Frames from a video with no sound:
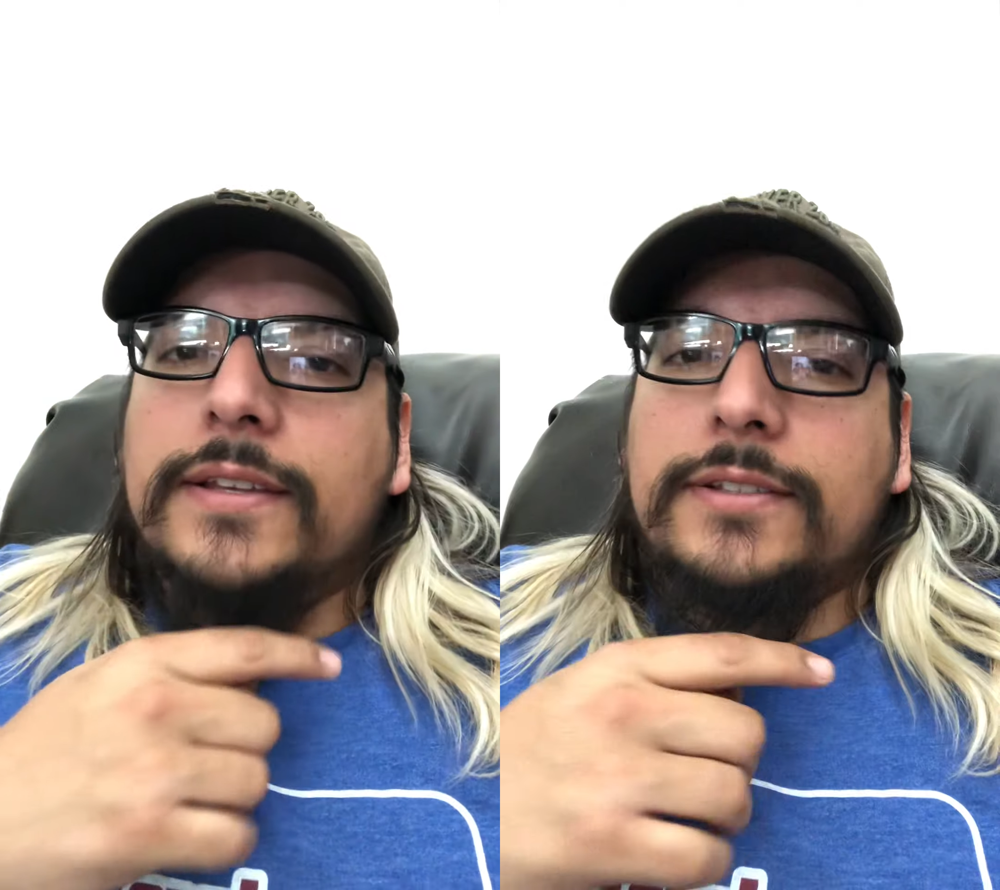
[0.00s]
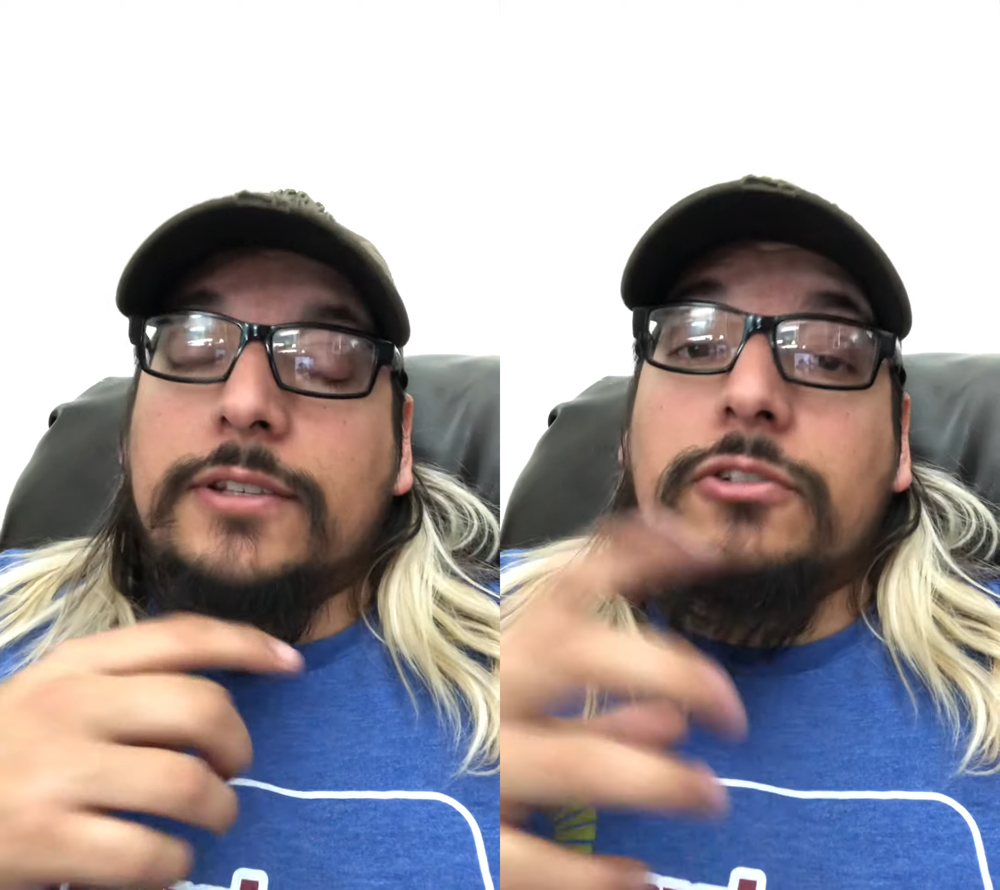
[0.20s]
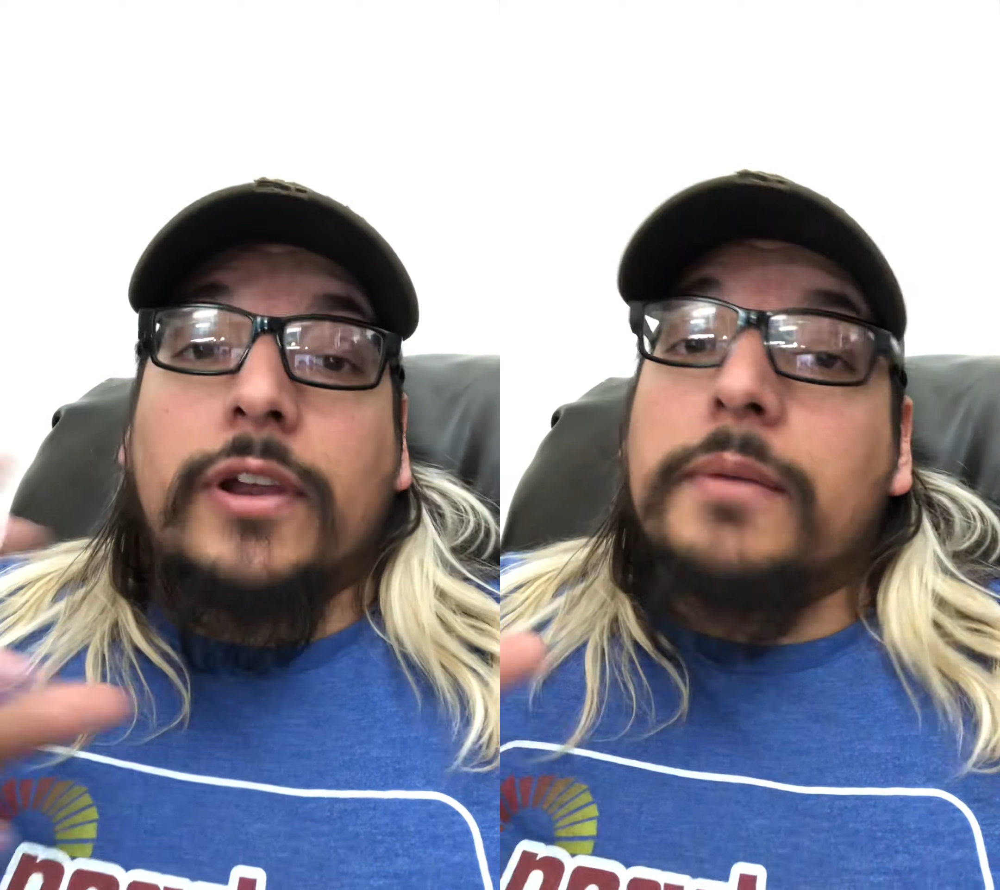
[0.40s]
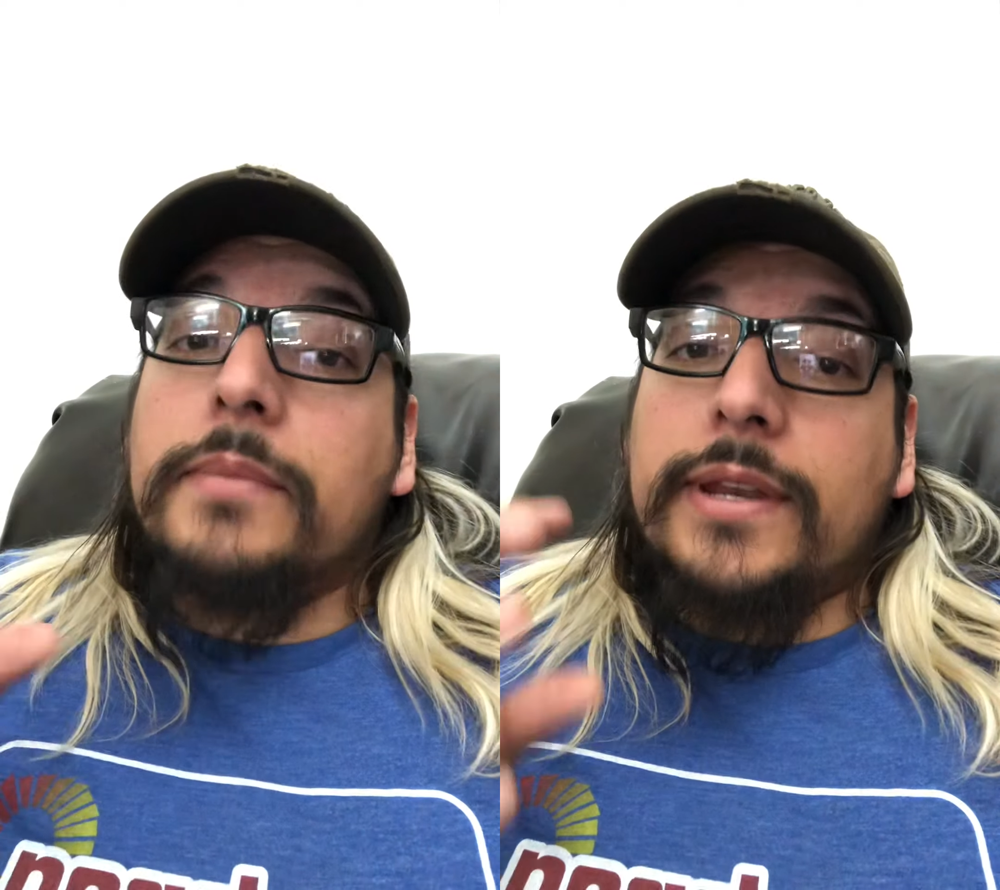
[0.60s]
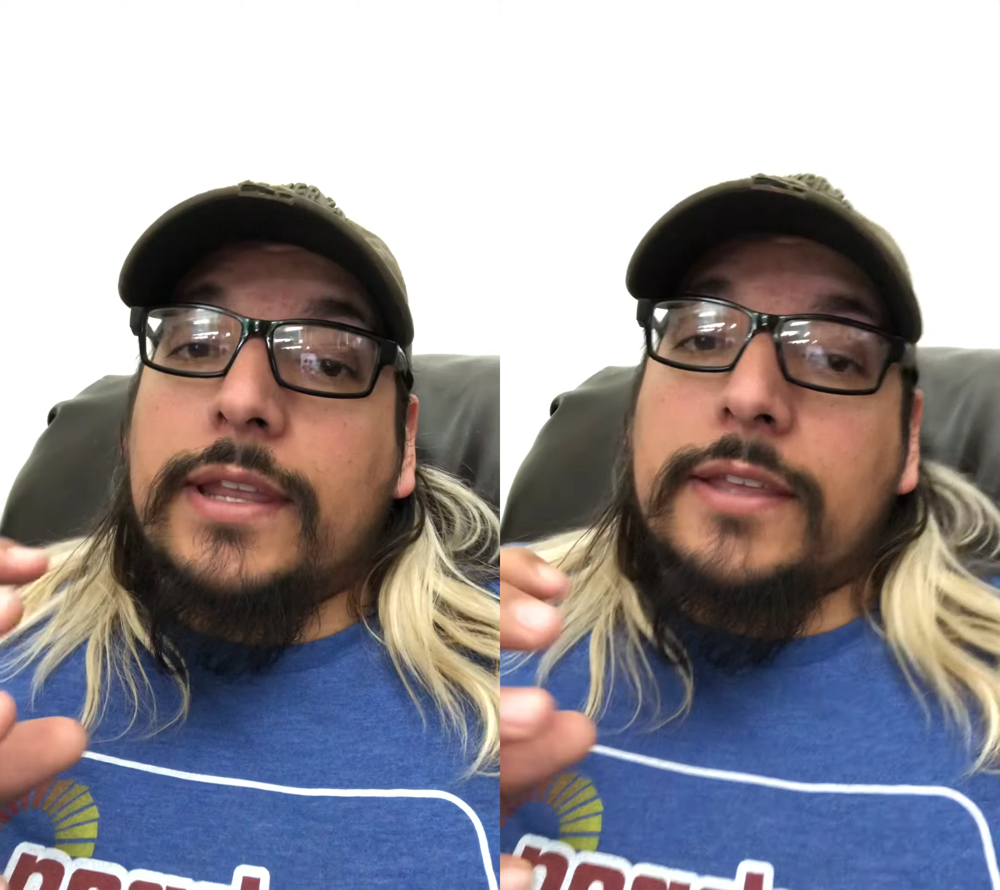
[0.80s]
to try and
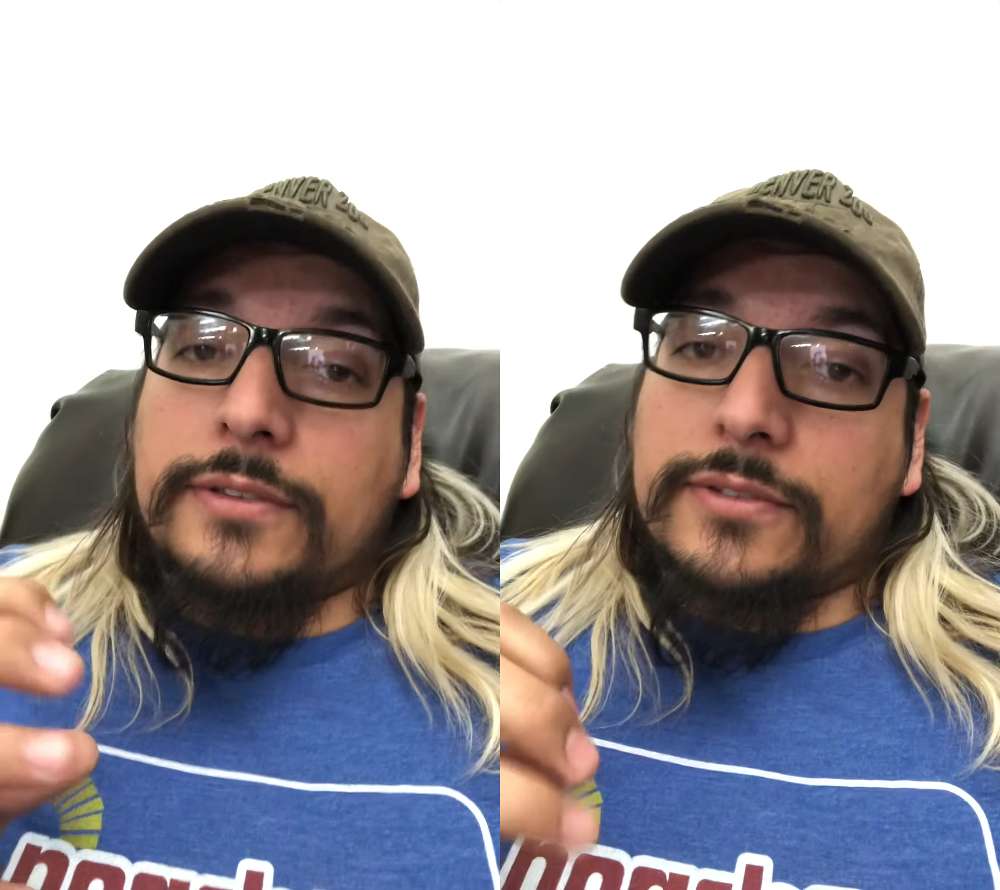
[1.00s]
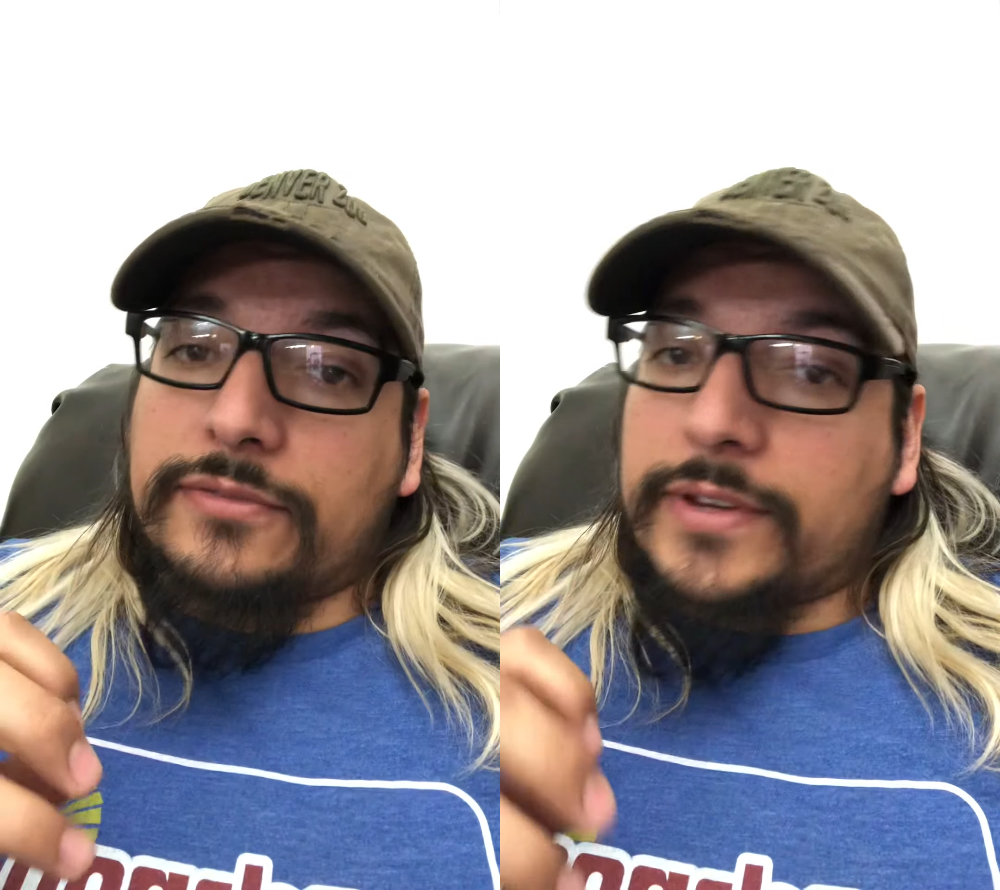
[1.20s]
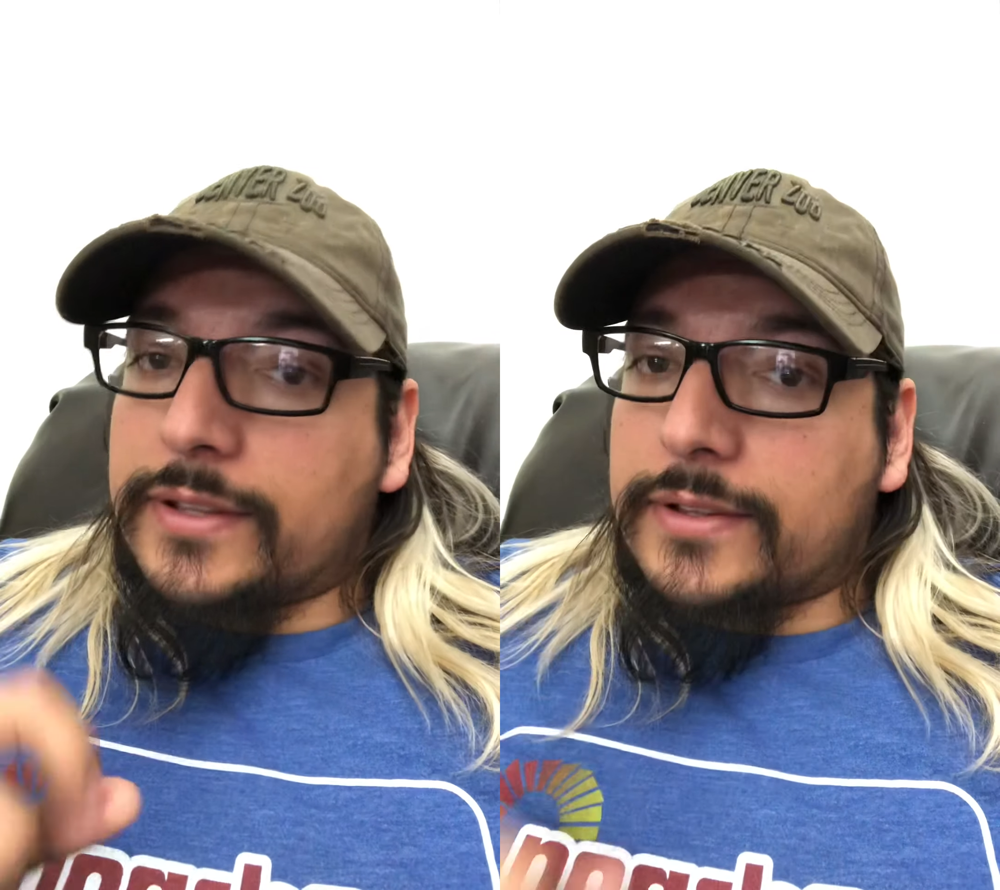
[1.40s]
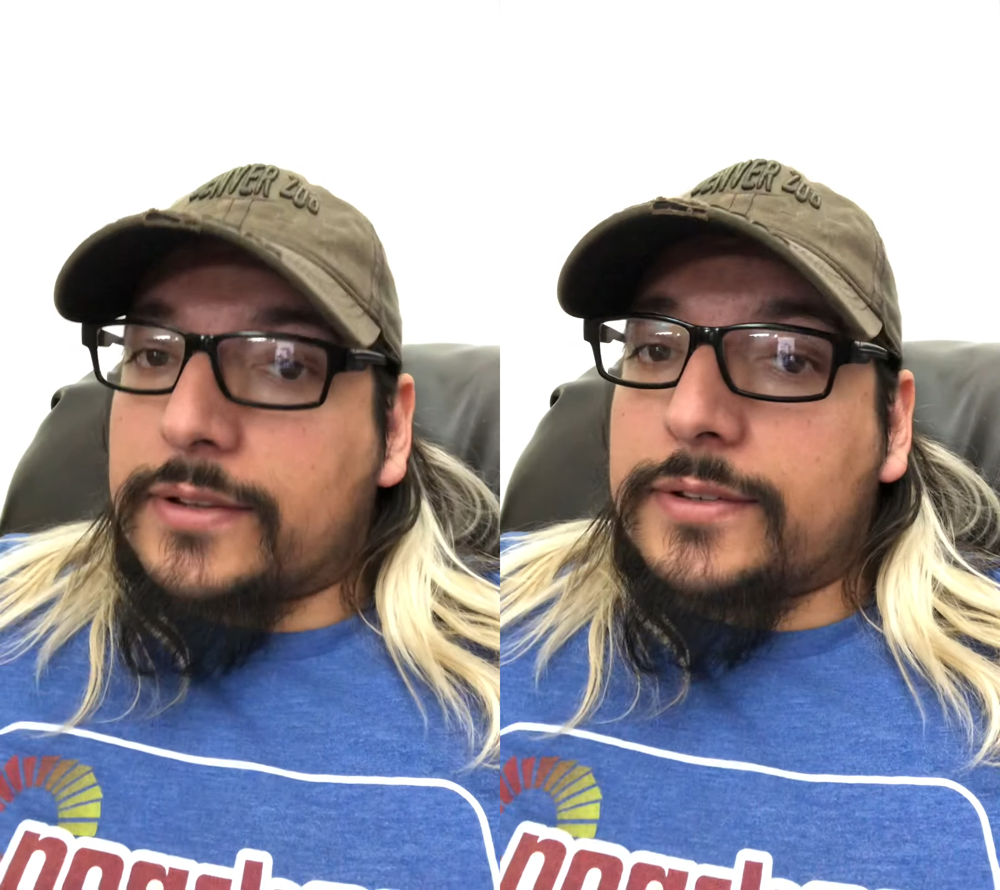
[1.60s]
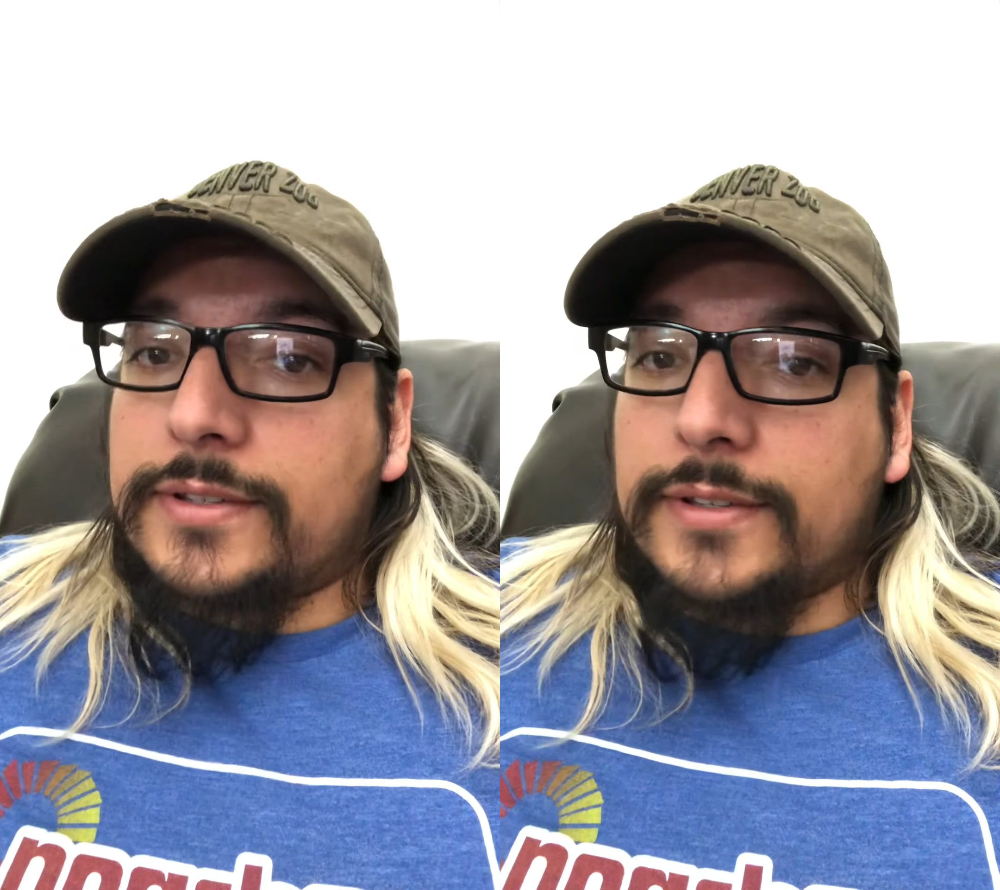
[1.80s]
mitigate those
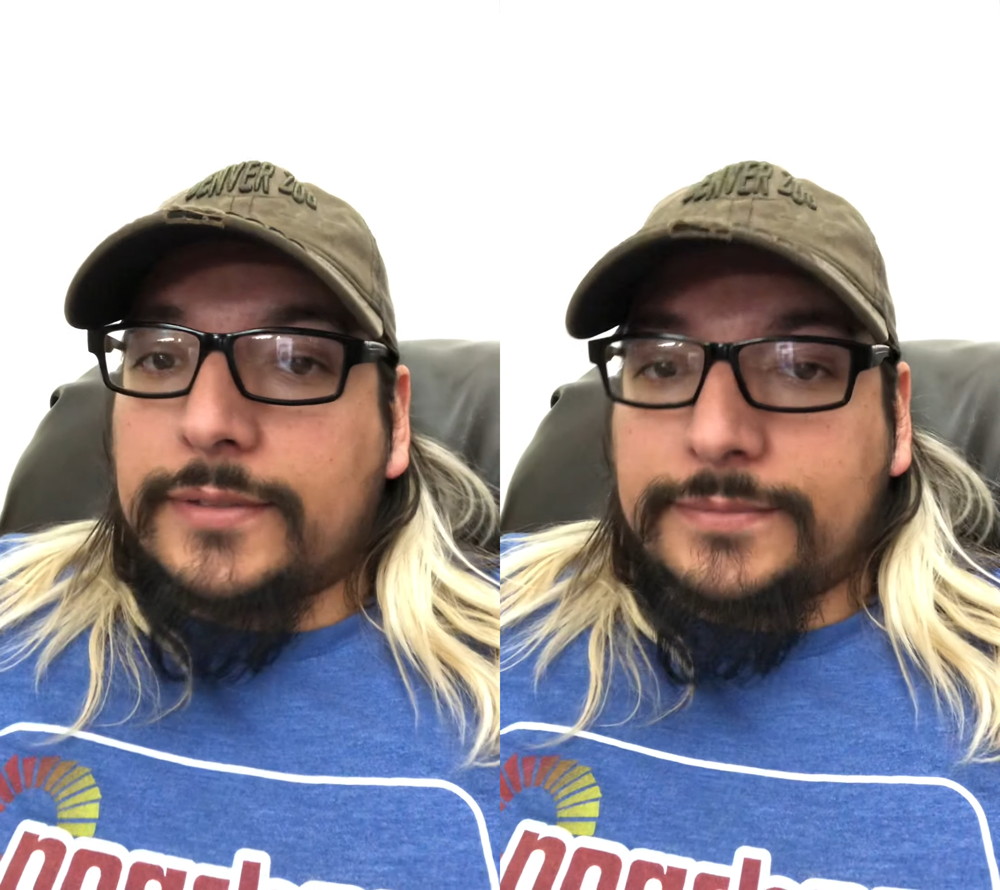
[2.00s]
failures.